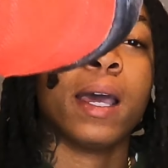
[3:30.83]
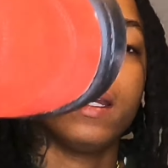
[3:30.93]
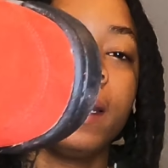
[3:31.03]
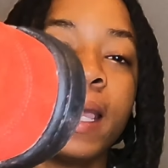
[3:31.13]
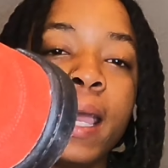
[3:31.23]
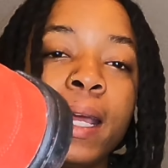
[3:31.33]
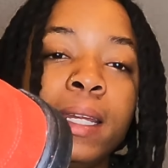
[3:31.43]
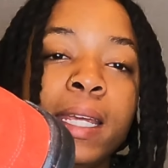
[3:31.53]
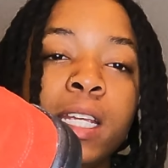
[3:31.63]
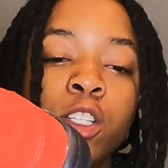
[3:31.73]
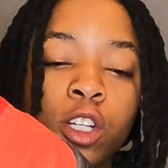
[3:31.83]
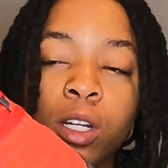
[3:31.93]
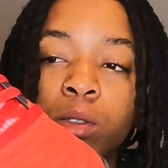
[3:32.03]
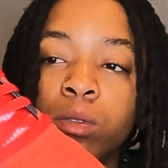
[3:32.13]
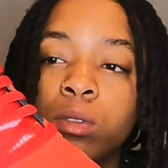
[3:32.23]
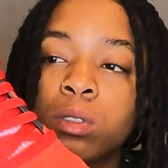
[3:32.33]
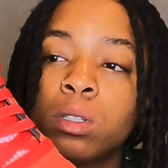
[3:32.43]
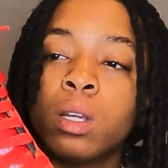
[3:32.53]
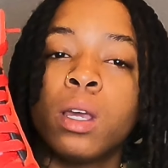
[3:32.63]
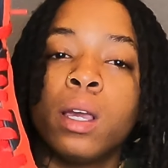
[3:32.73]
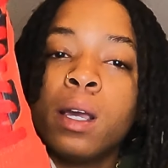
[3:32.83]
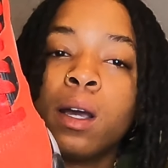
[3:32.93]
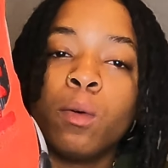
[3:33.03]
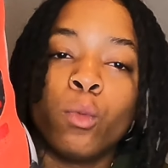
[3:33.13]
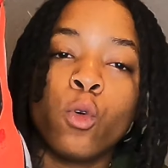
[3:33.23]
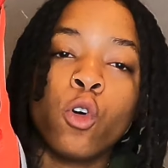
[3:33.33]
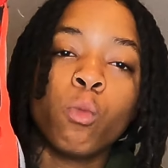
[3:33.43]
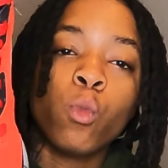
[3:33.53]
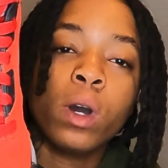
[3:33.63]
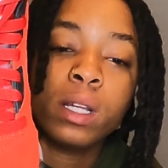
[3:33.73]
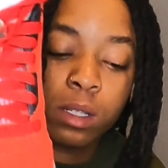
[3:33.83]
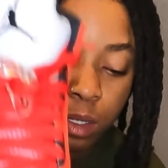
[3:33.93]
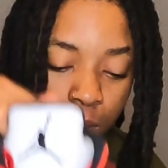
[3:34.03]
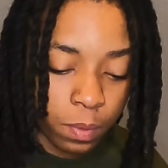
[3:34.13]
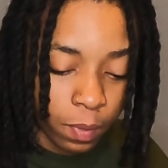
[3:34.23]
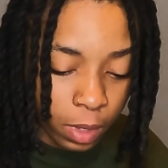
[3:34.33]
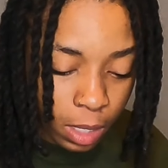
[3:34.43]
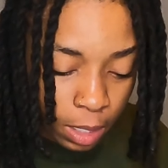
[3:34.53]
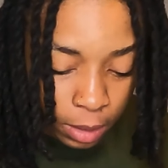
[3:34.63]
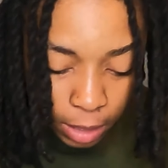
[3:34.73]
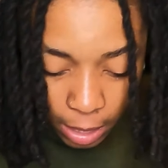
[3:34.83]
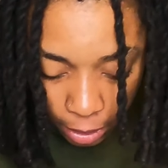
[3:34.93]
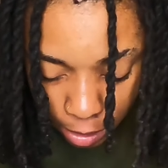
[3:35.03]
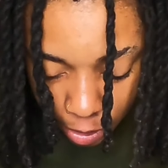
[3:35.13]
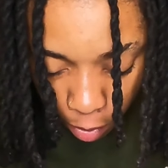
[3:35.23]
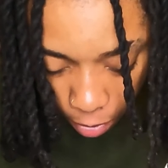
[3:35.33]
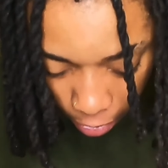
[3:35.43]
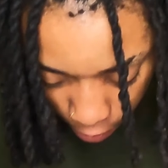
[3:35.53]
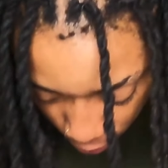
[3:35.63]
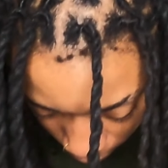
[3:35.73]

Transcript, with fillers: I done had these Jones worn once. The color still look